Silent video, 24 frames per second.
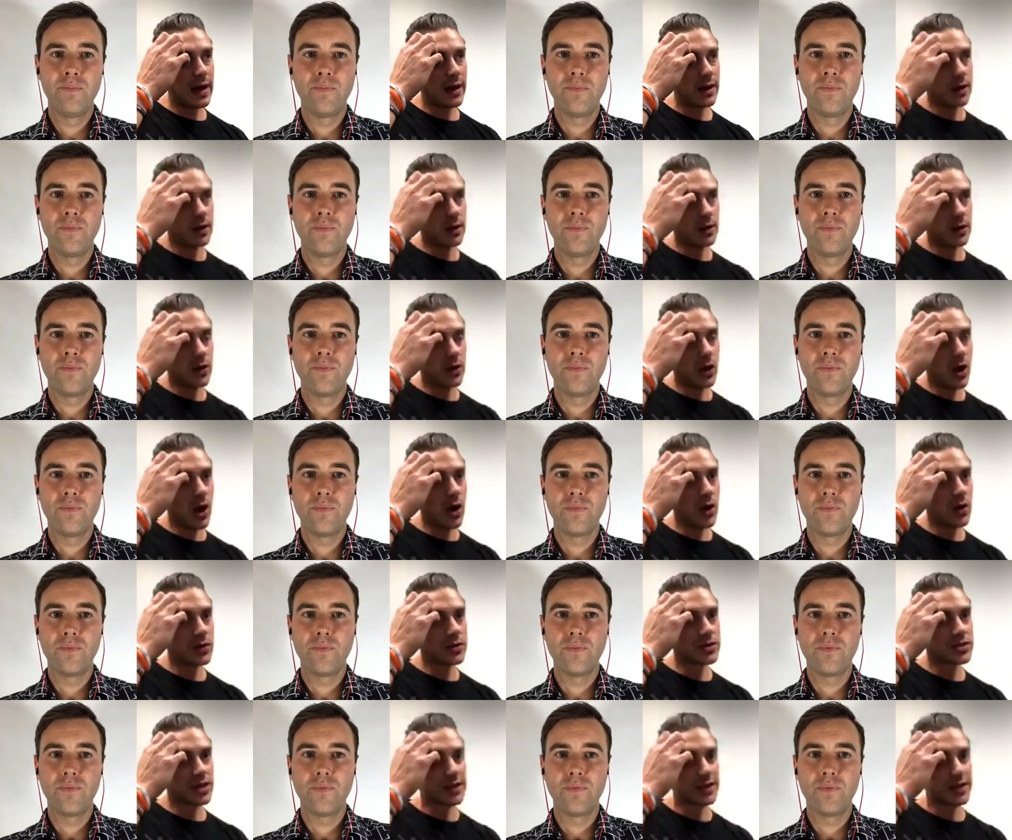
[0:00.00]
Speaker 1: No,
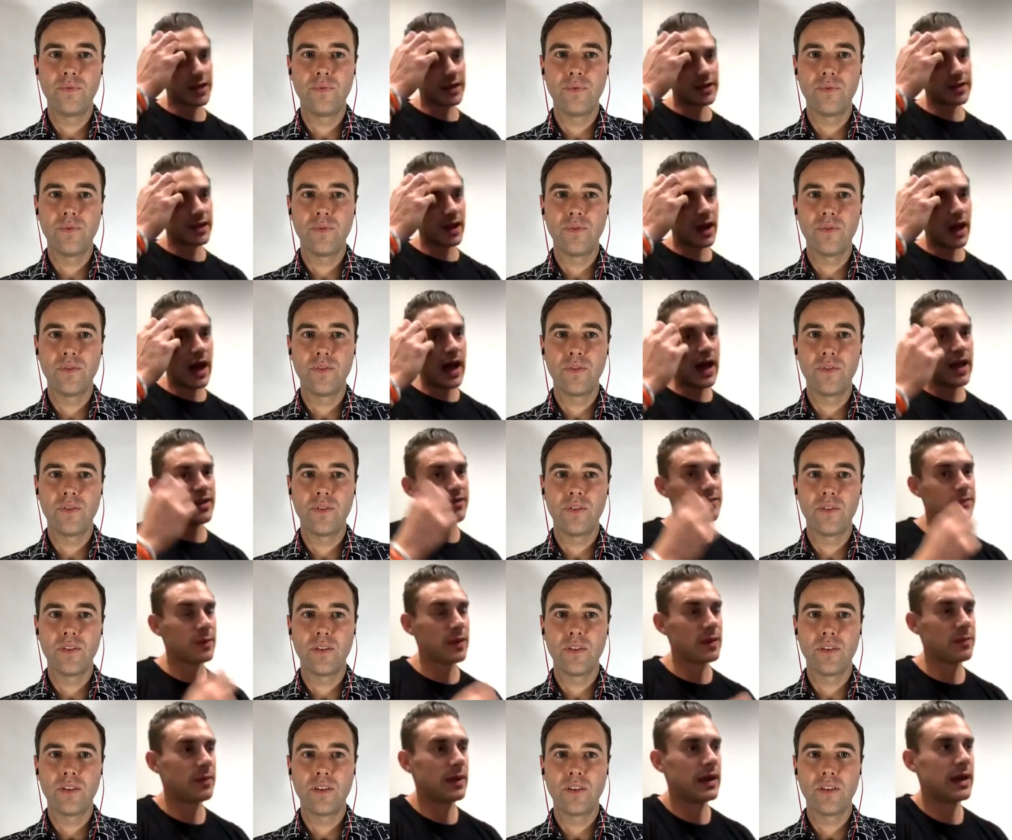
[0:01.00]
so the
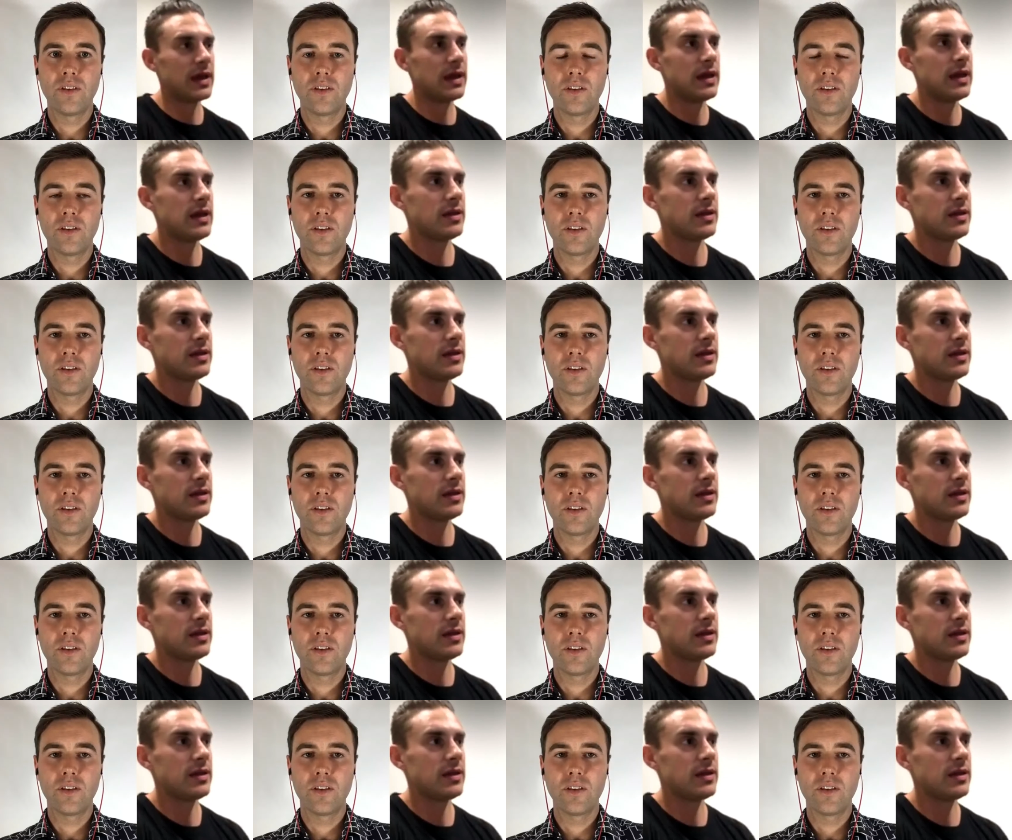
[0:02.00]
IFBB